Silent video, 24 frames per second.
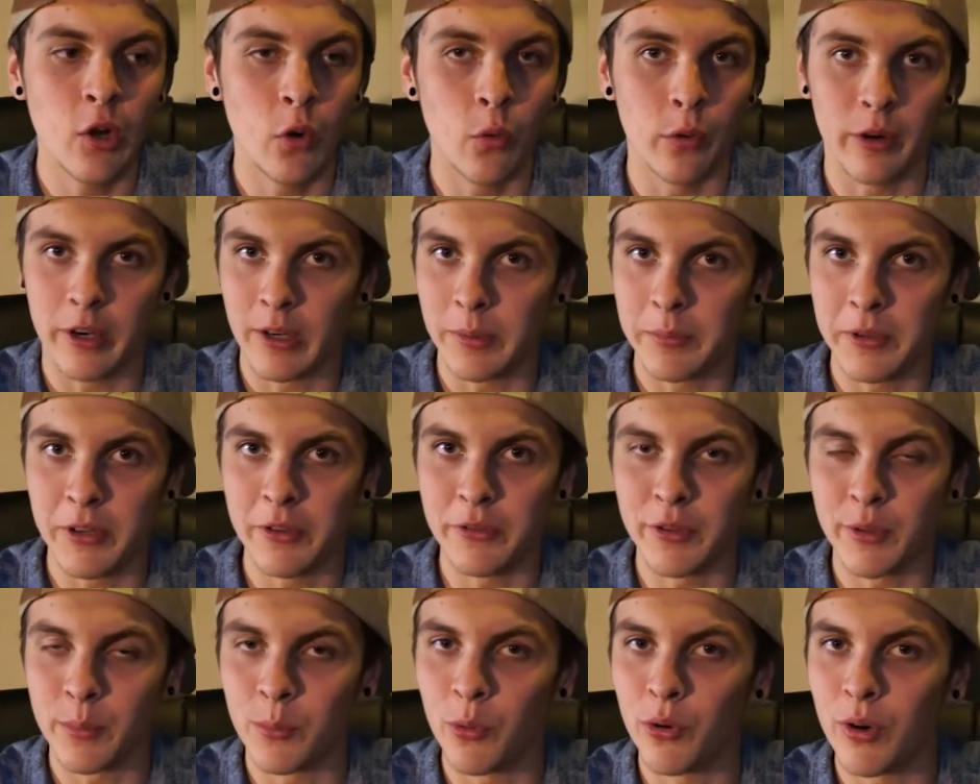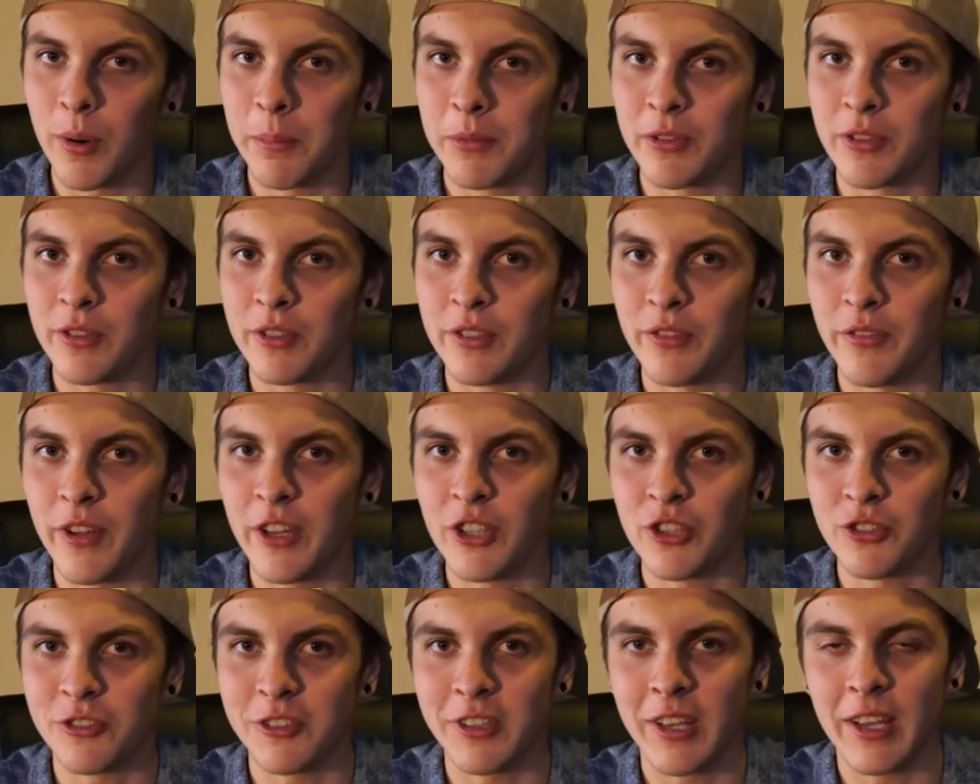We're going to be doing more episodes
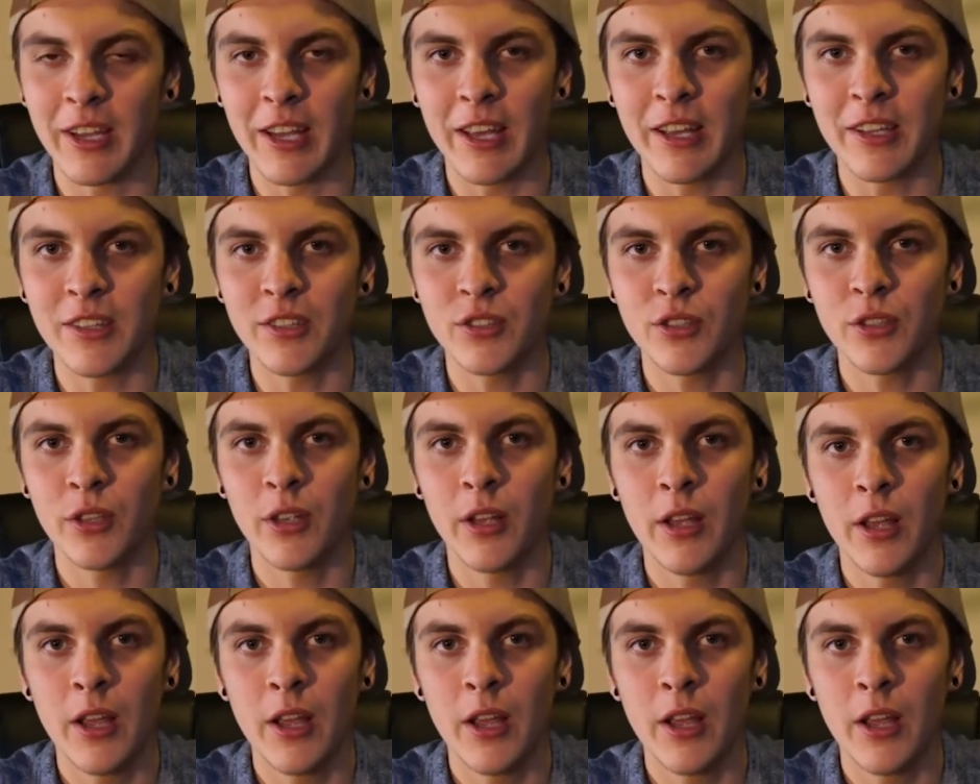eventually, I guess.